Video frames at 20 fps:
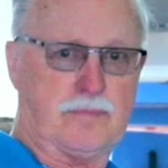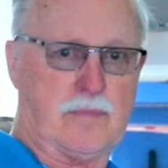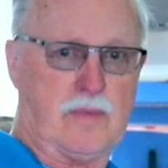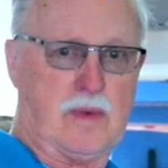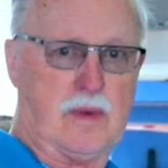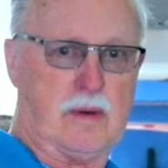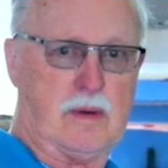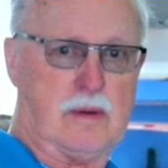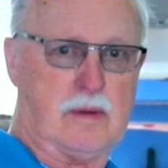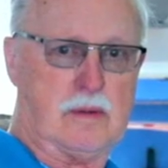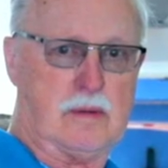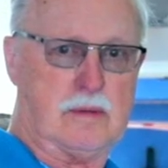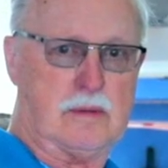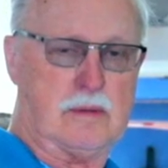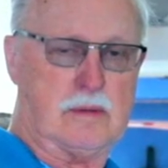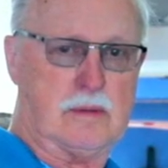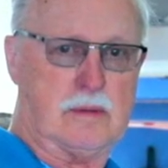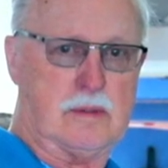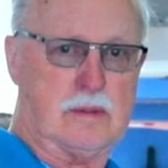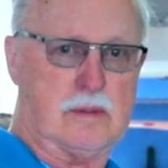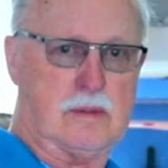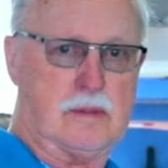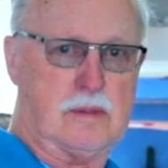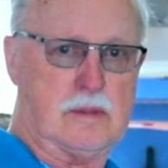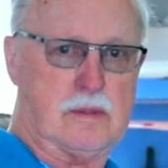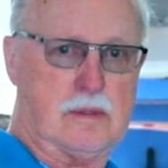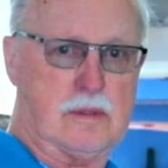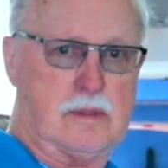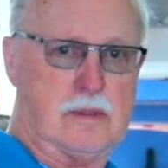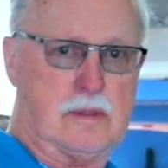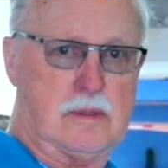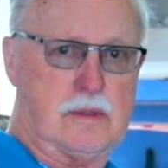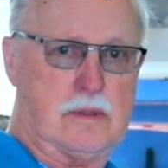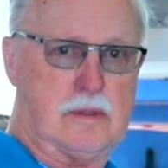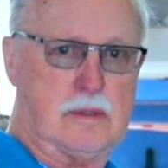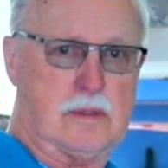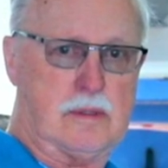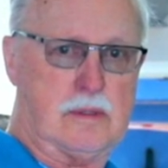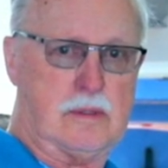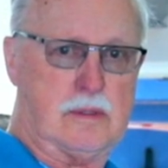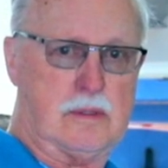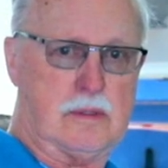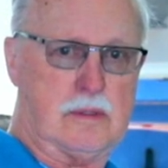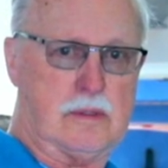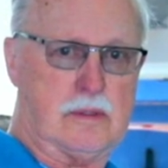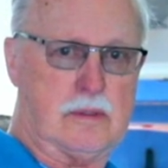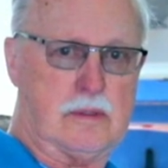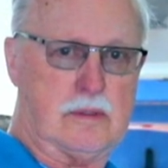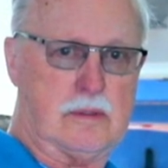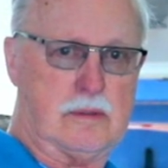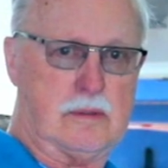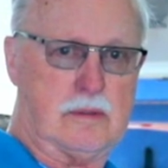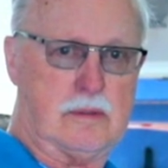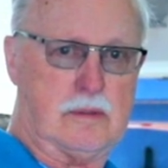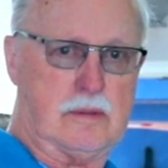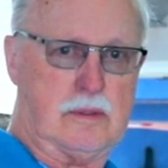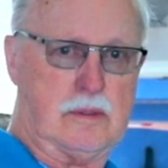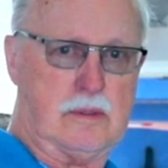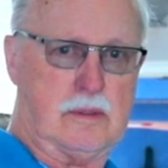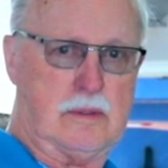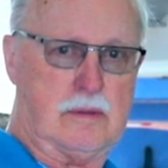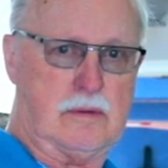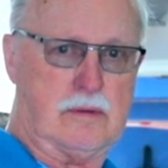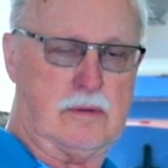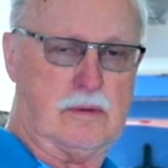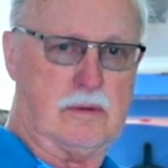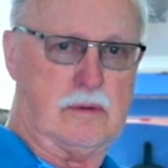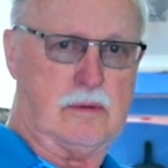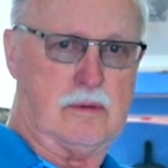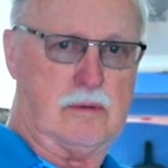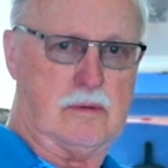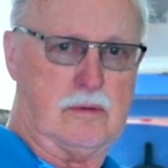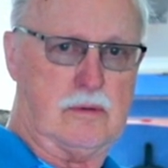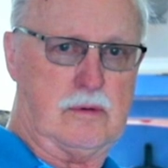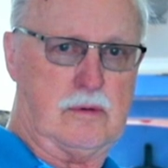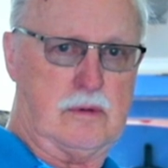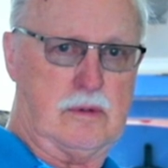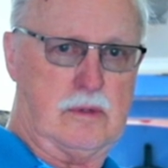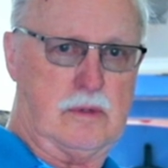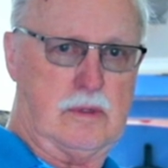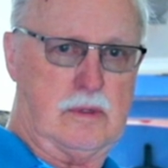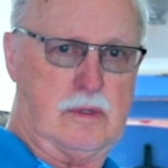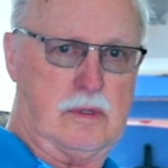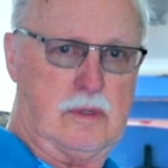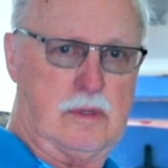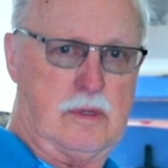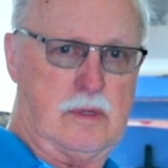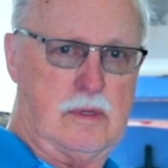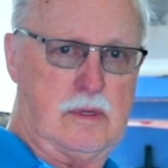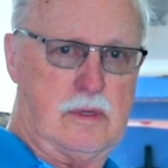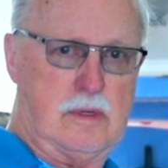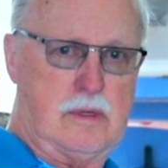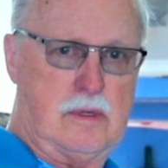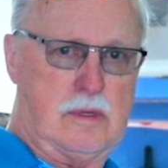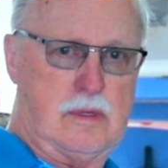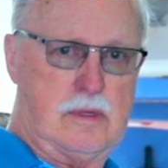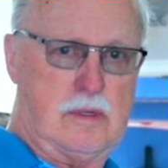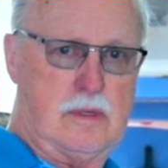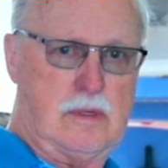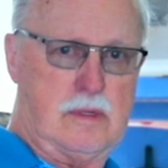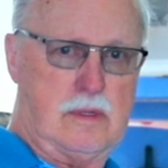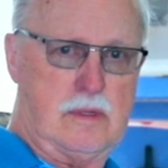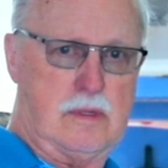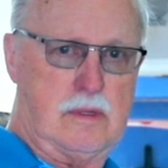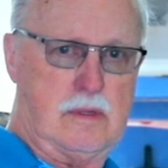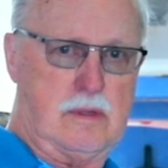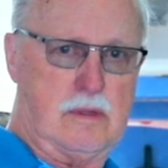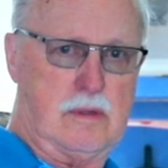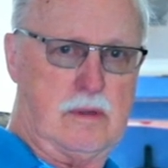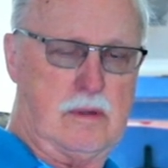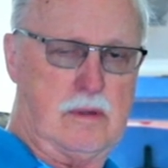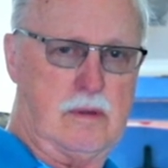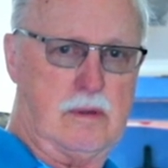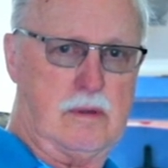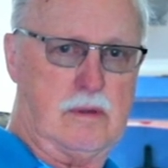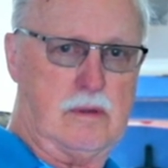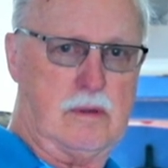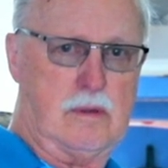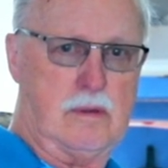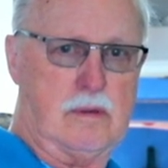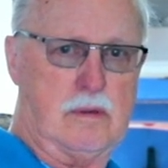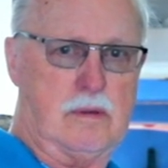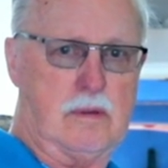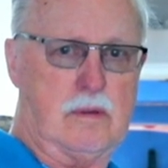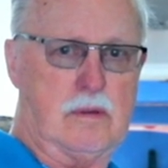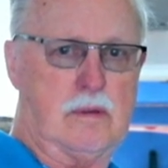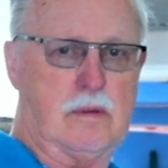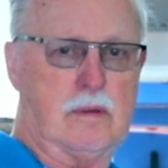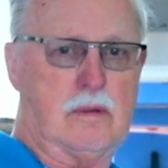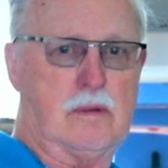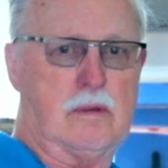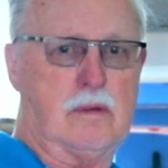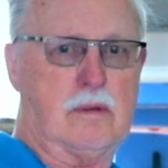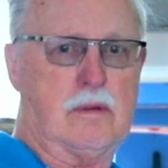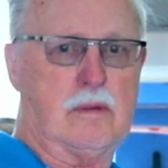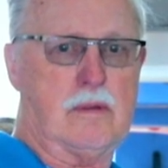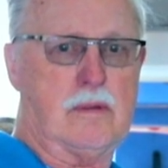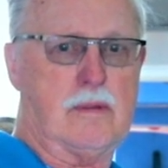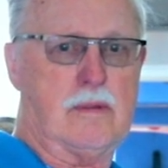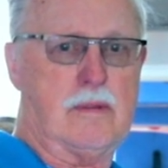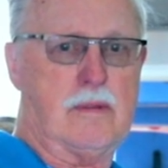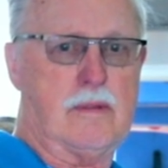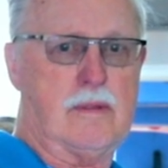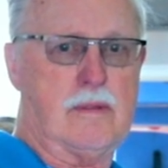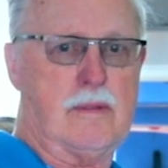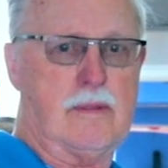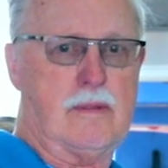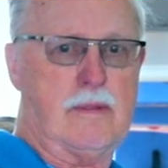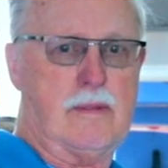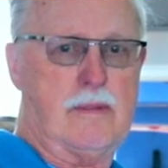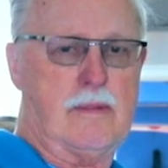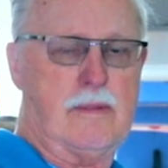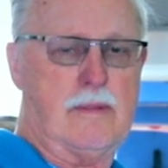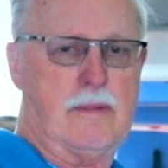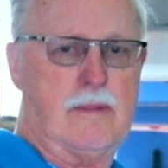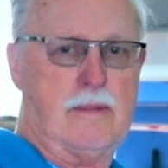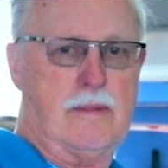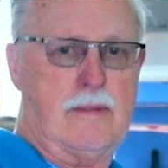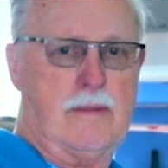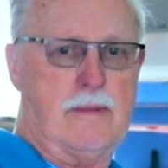No words are spoken by the person on screen.